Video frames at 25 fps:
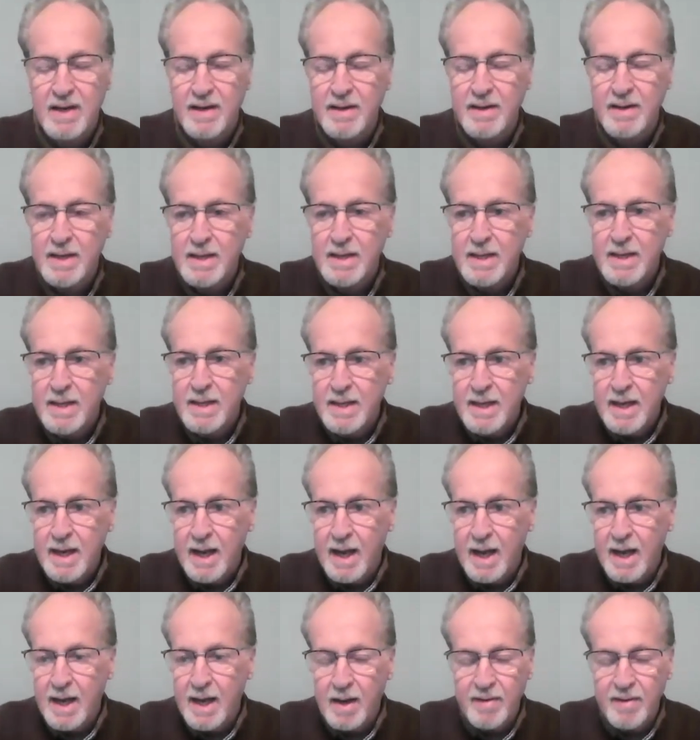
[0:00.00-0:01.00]
And
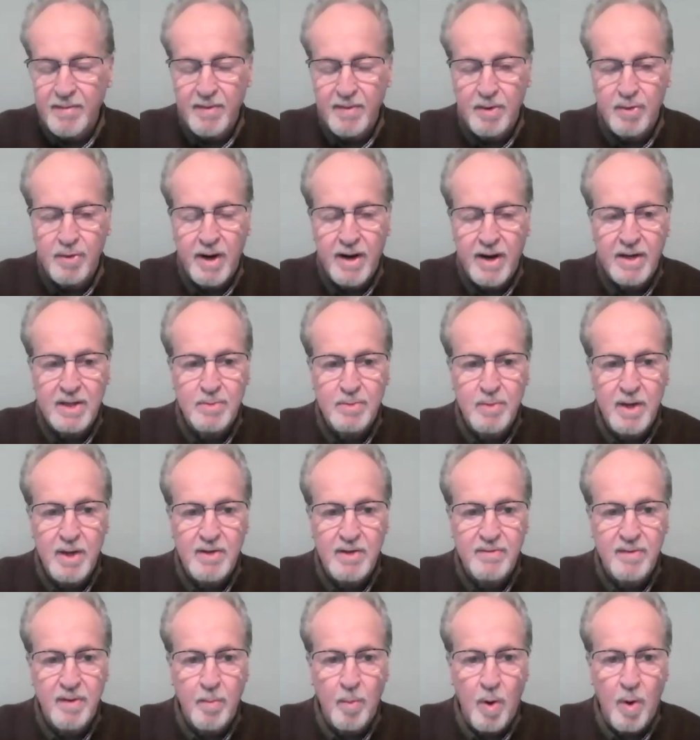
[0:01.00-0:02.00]
uh, if you try to
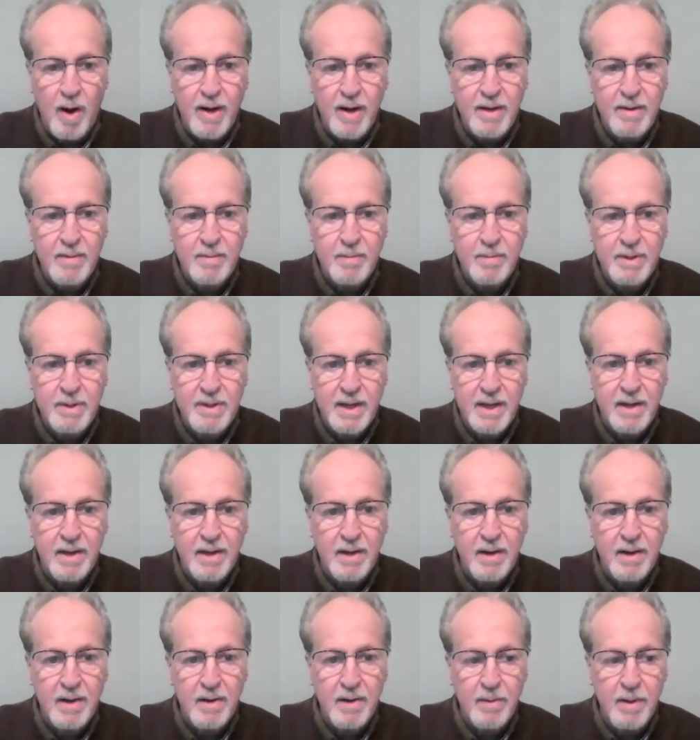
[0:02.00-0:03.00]
switch from one
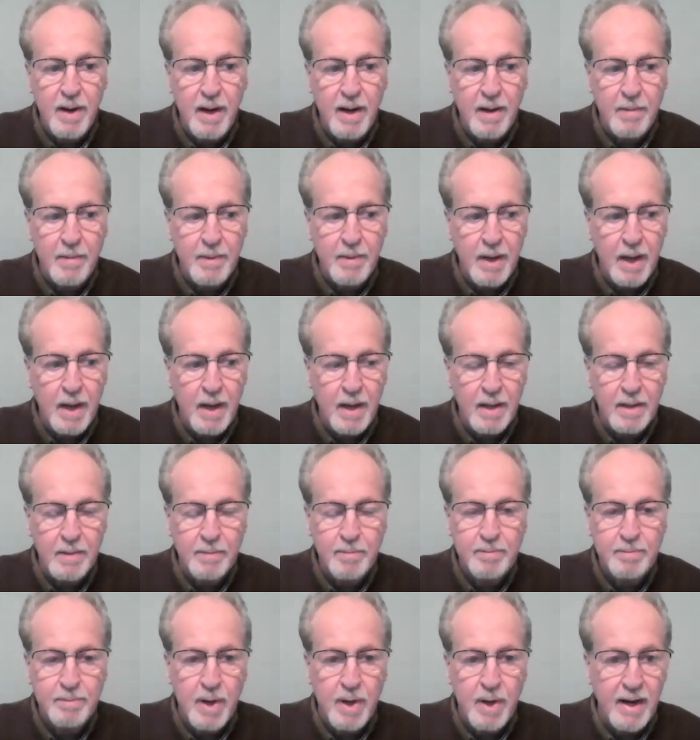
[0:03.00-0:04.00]
particular um,
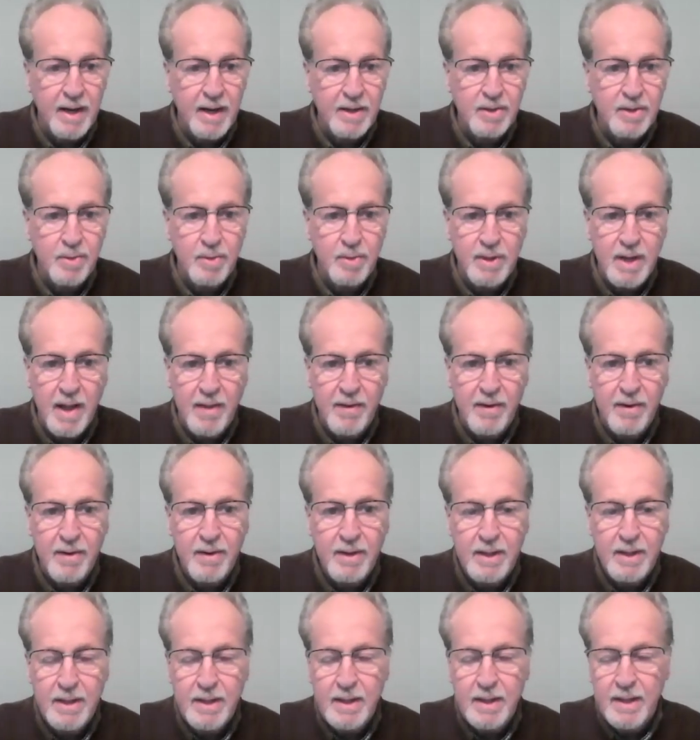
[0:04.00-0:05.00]
uh, product to
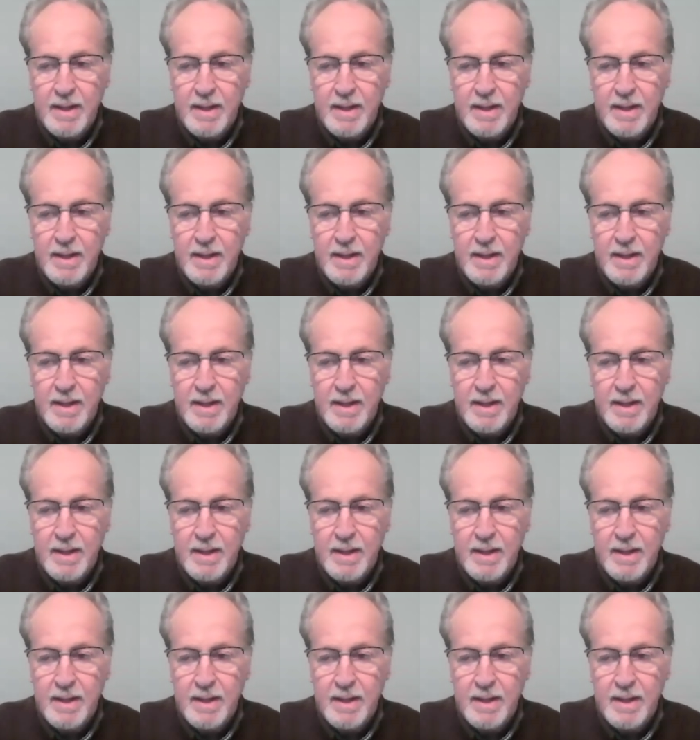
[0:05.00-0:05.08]
another,